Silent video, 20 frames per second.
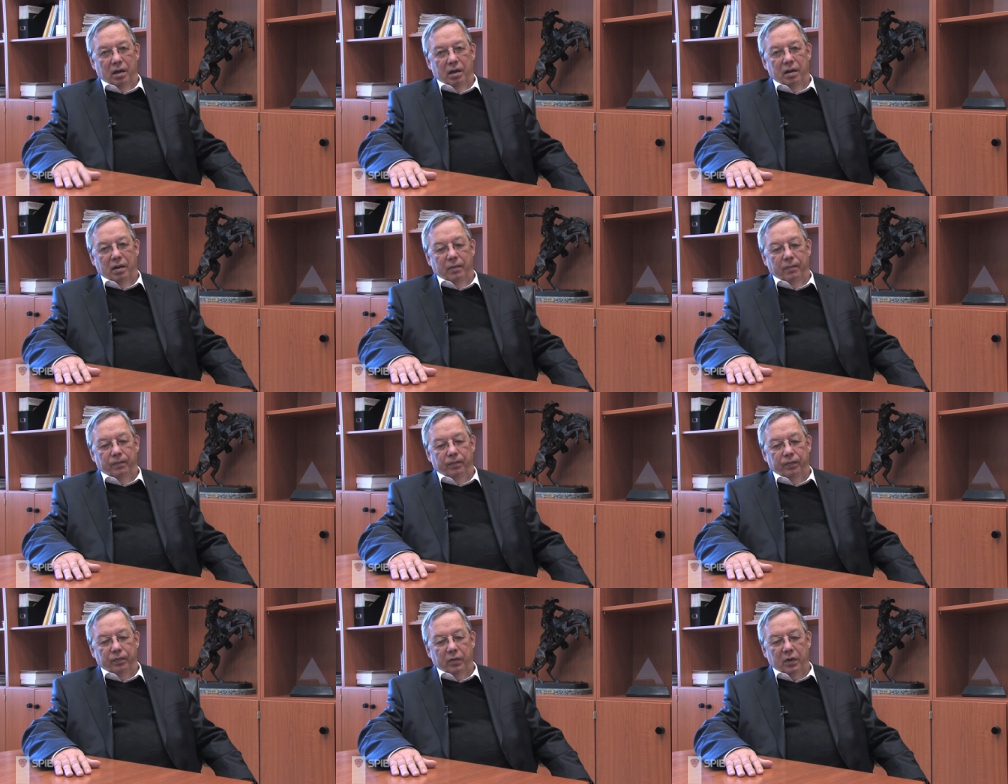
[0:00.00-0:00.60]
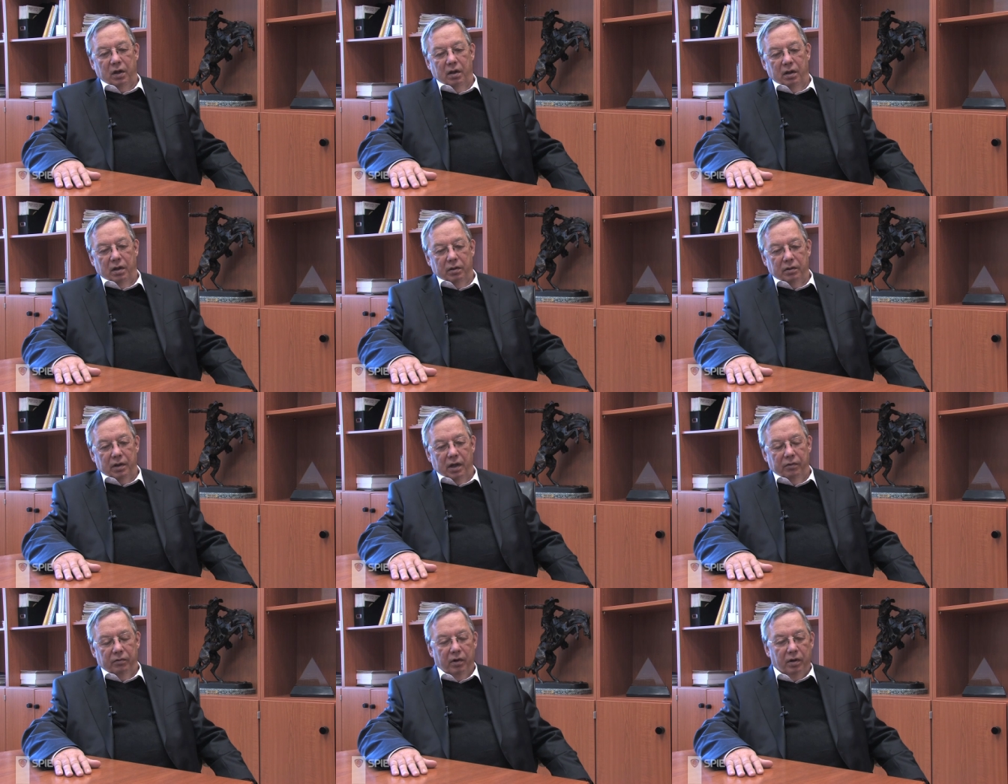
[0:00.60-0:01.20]

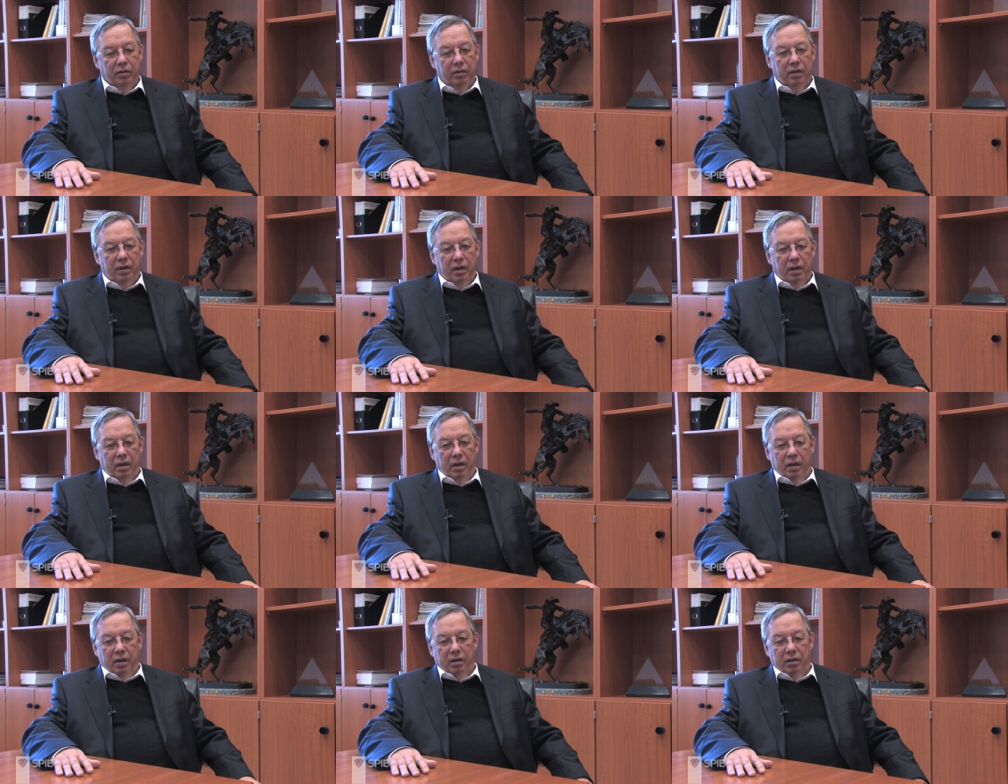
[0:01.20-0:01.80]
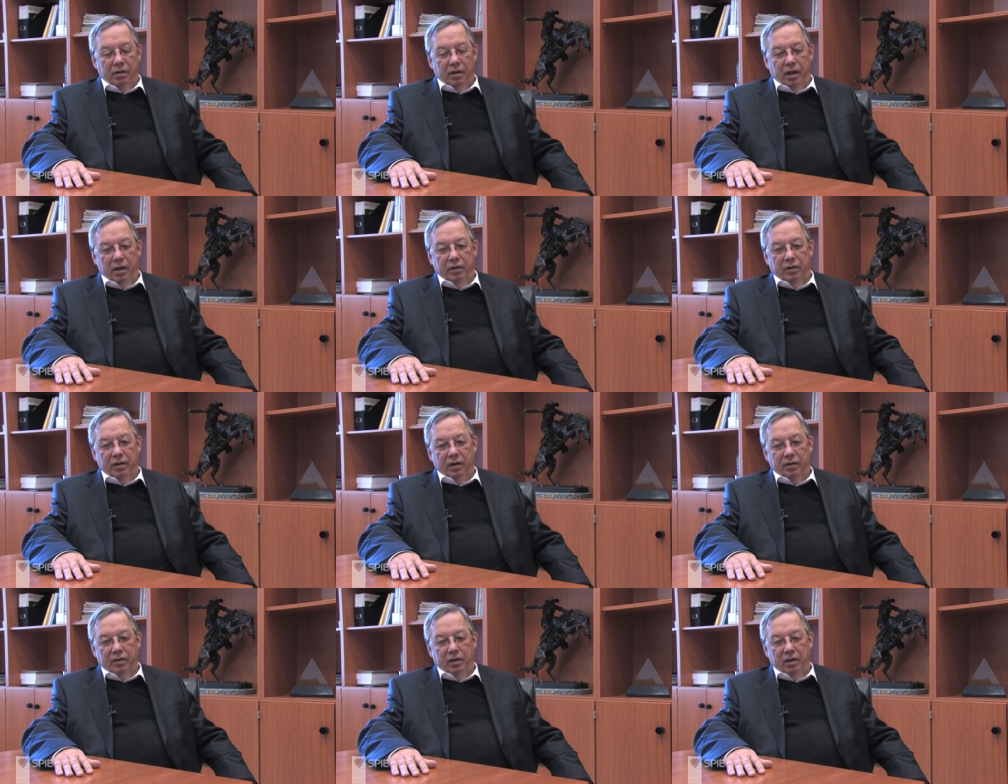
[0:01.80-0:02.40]
level
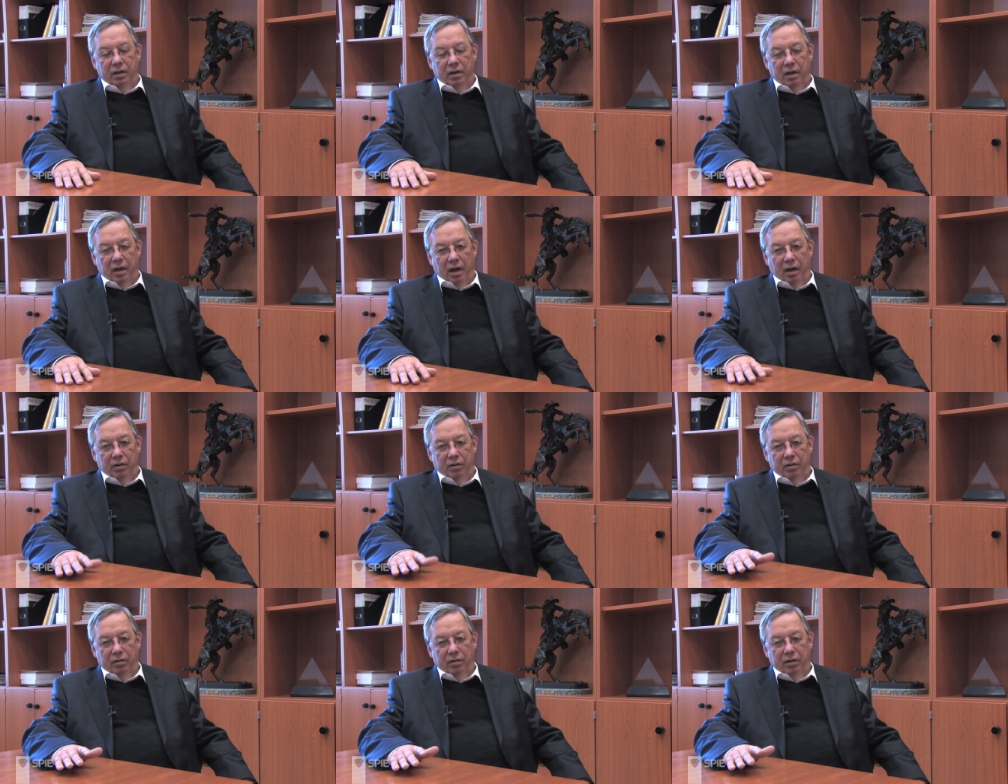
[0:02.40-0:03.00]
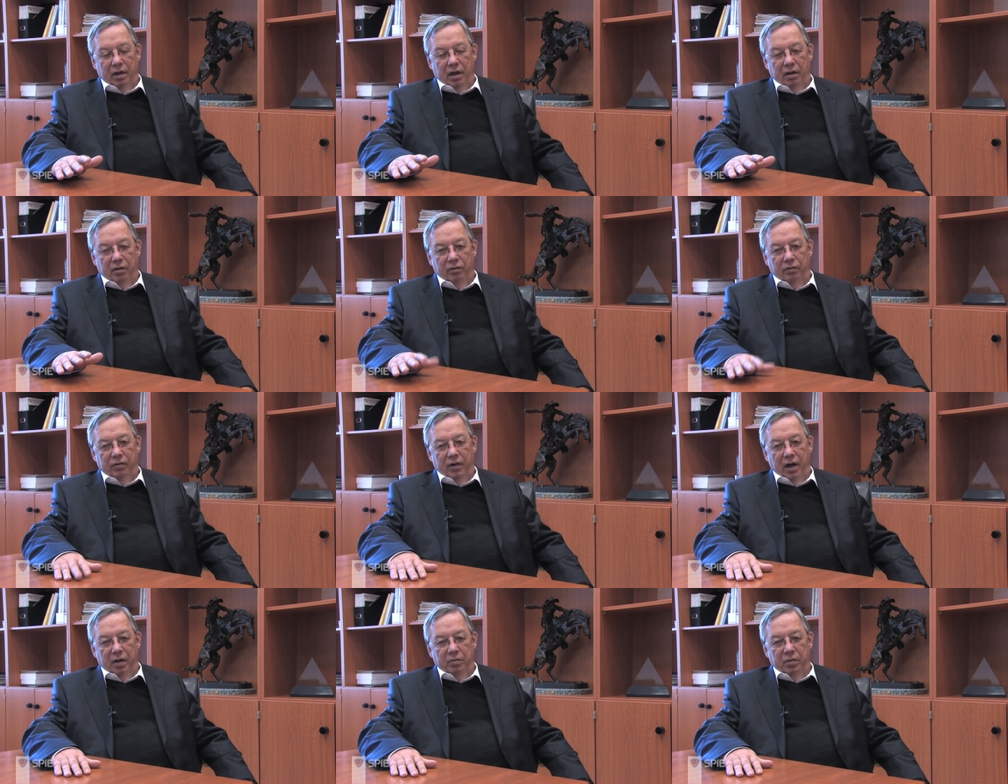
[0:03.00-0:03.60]
lasers, our now
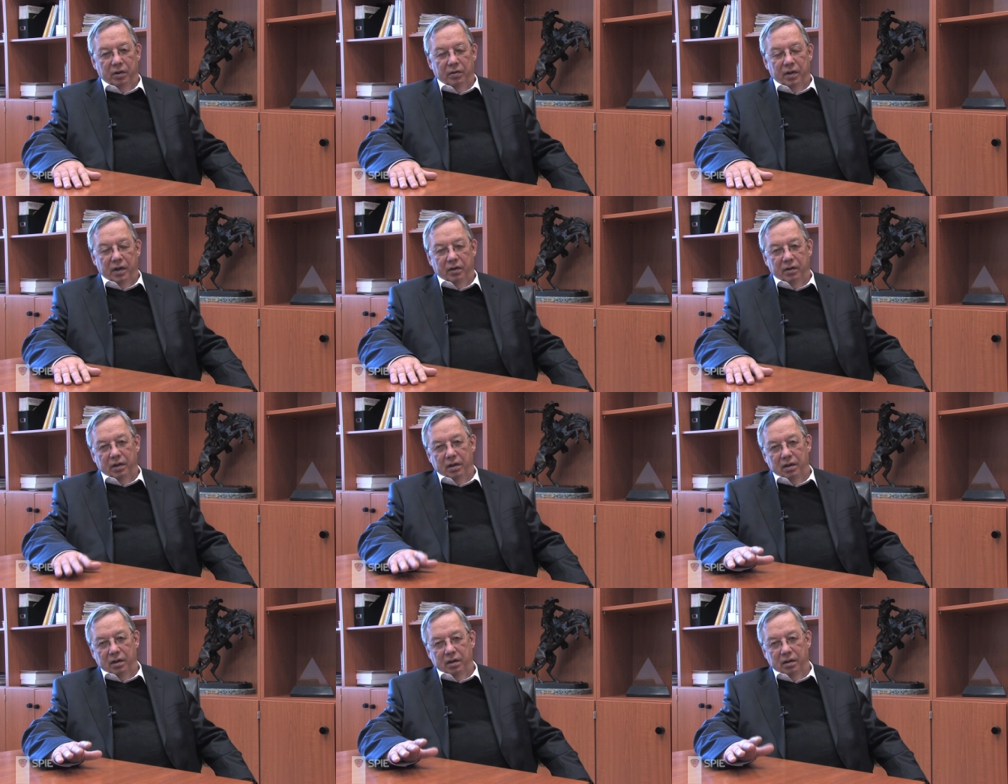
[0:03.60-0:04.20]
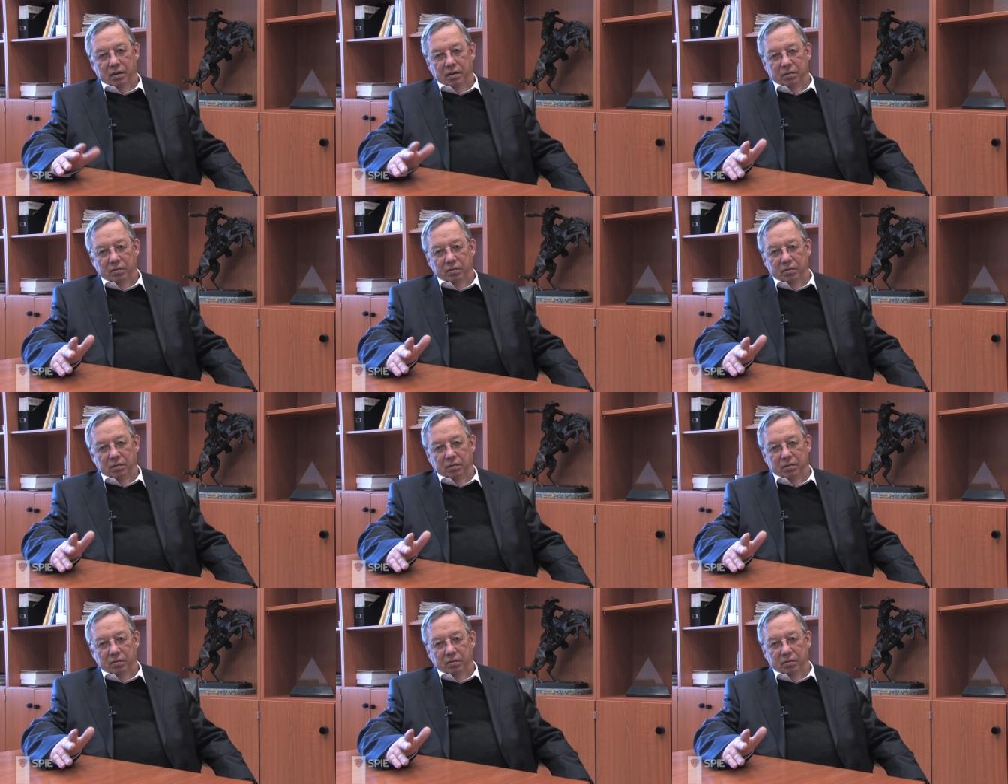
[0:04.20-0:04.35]
fiber laser